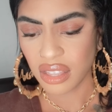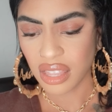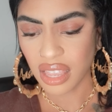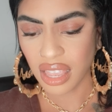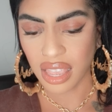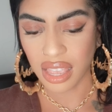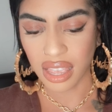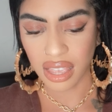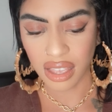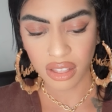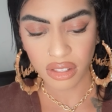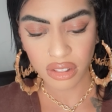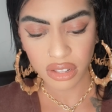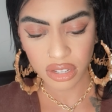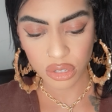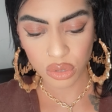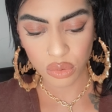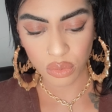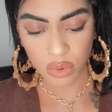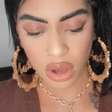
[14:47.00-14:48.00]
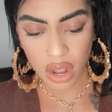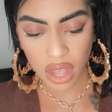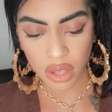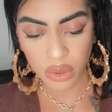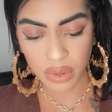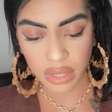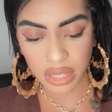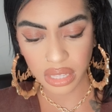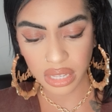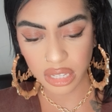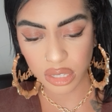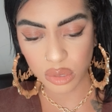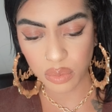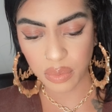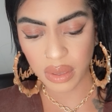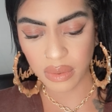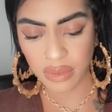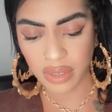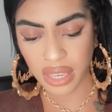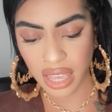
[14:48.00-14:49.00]
the hell is wrong with these
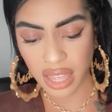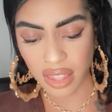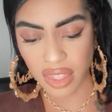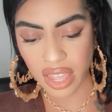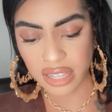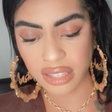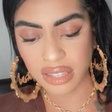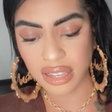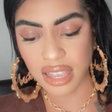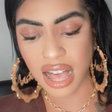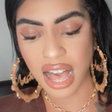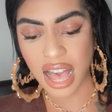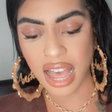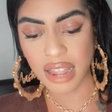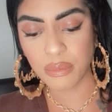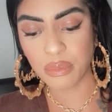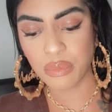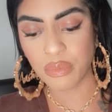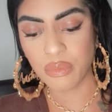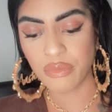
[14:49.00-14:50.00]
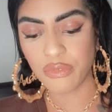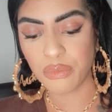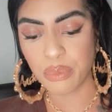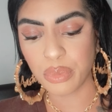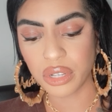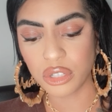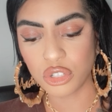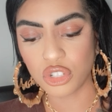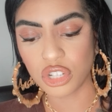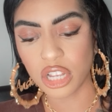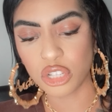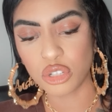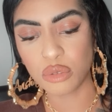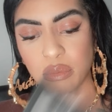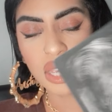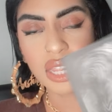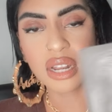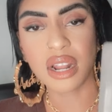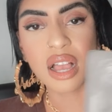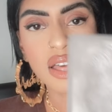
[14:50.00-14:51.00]
people? Yeah, that's God put
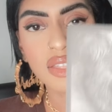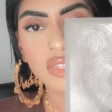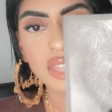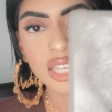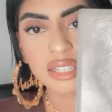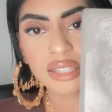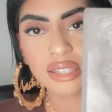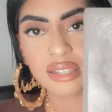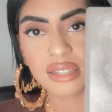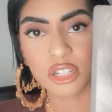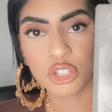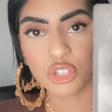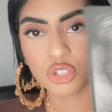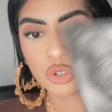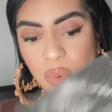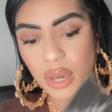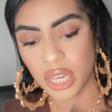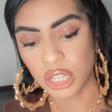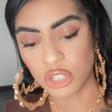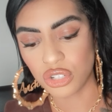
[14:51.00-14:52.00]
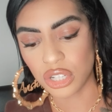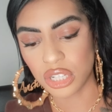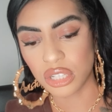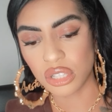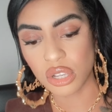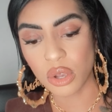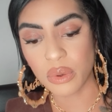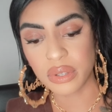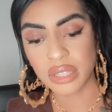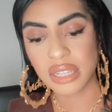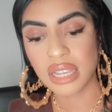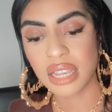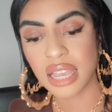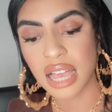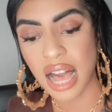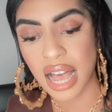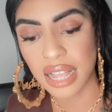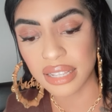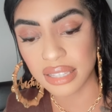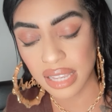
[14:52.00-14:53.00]
judgment on this situation. So it's in
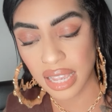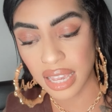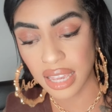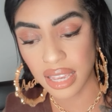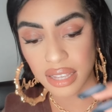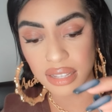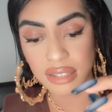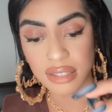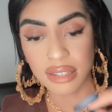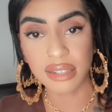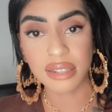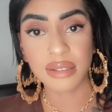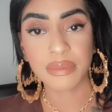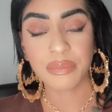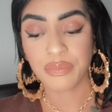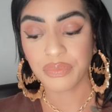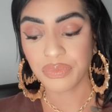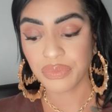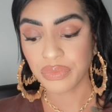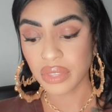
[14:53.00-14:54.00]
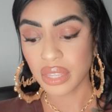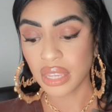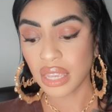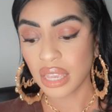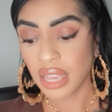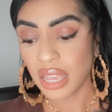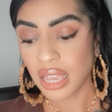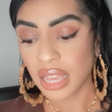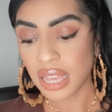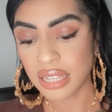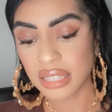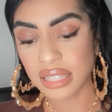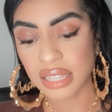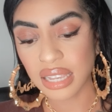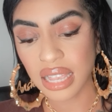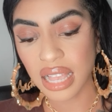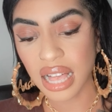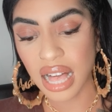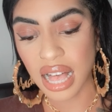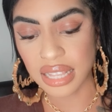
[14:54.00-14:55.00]
God's hands. It's
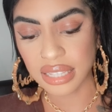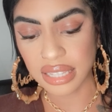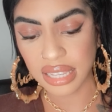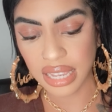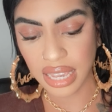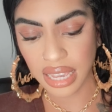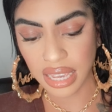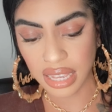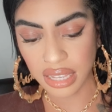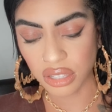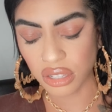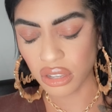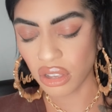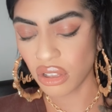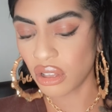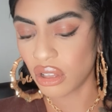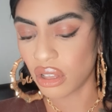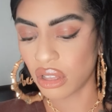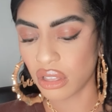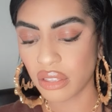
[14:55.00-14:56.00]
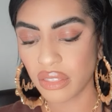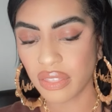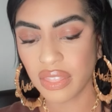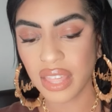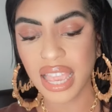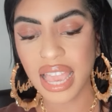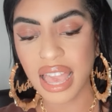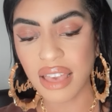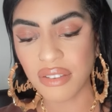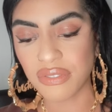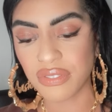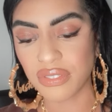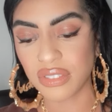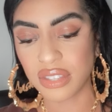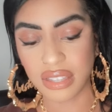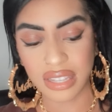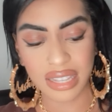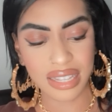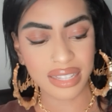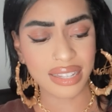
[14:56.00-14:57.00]
in God's hands. Ugh, they have
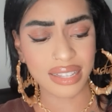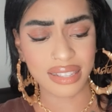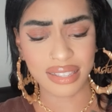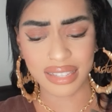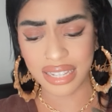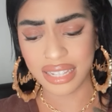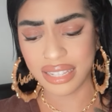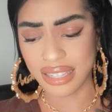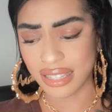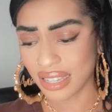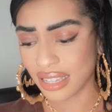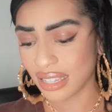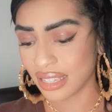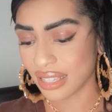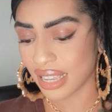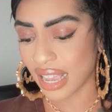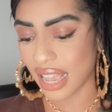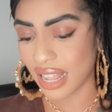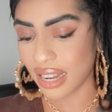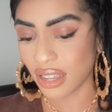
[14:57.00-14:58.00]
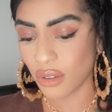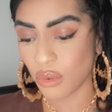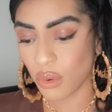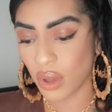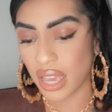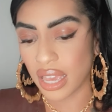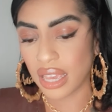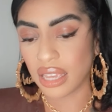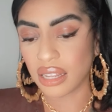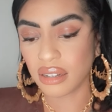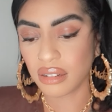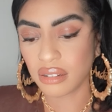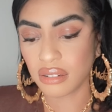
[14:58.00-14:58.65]
diseases anyway.